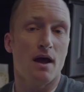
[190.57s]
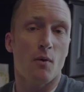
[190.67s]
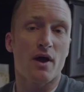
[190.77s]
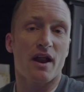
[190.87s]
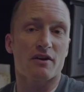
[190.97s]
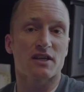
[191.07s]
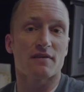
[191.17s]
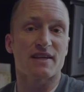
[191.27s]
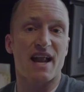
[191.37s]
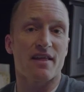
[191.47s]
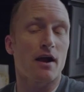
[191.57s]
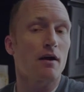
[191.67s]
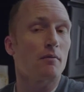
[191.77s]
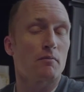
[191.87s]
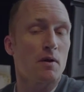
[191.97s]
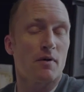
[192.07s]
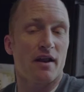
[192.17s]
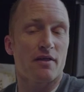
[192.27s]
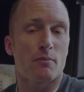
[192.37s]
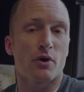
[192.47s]
We got ourselves out of there. We were
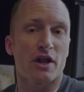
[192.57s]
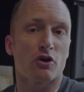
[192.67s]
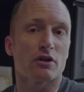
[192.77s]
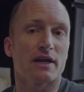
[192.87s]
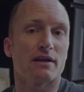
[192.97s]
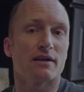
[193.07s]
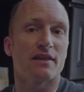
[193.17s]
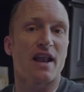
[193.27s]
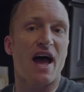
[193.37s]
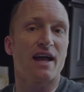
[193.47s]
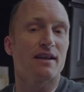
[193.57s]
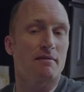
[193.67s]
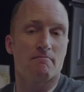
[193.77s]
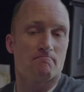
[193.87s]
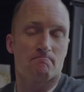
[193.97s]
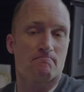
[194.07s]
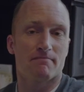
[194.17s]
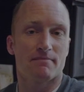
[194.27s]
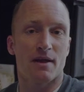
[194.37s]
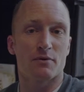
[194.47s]
out of there pretty early in the night and
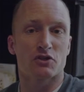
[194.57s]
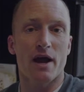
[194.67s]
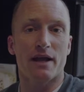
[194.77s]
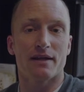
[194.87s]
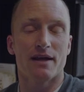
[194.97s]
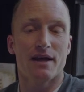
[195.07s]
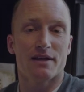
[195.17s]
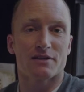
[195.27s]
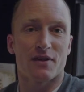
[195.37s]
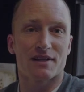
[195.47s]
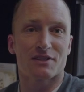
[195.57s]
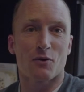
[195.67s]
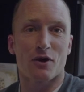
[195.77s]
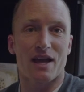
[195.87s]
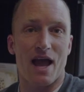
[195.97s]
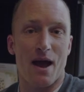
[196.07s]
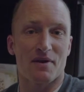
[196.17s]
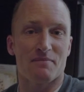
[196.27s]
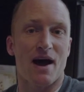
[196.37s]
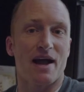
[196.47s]
it was great. So that's a quirky
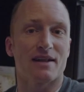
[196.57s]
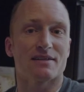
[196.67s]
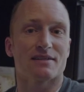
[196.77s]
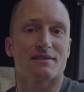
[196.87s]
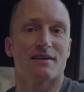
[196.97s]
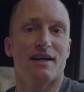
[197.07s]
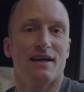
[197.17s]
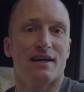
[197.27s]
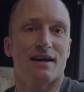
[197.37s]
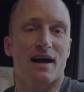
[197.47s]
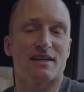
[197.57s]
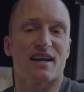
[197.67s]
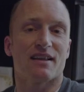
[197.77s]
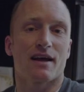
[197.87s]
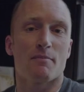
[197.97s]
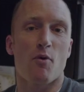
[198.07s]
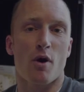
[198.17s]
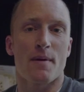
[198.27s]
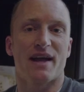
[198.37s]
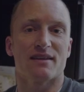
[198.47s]
habit of mine, is I sound like a
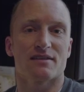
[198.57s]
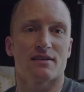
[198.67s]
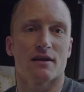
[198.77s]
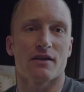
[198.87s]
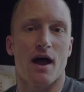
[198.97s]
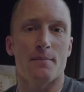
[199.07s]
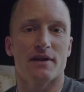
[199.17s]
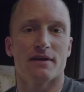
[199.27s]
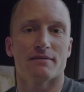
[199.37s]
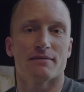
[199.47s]
poor man's Neil Diamond.